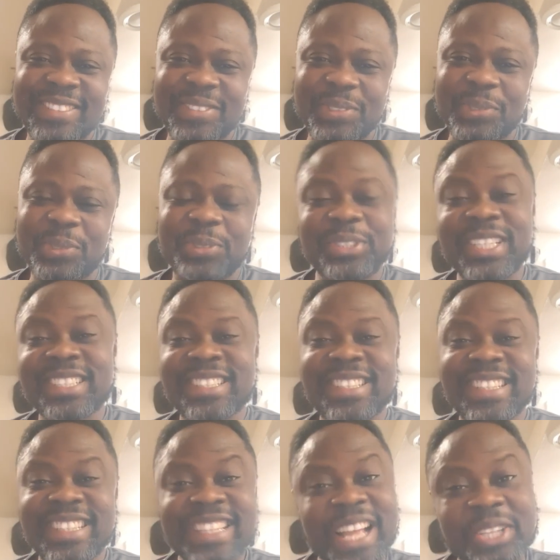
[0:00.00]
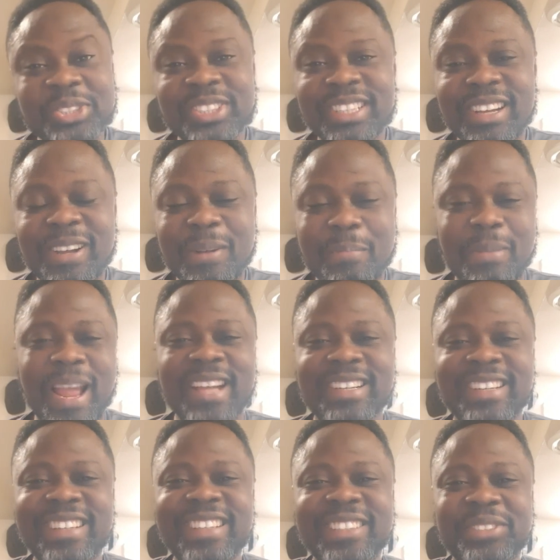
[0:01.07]
to Transnational
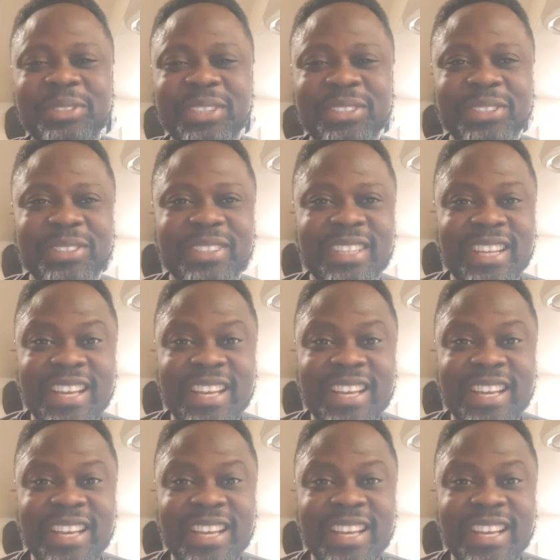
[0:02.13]
Black Literature.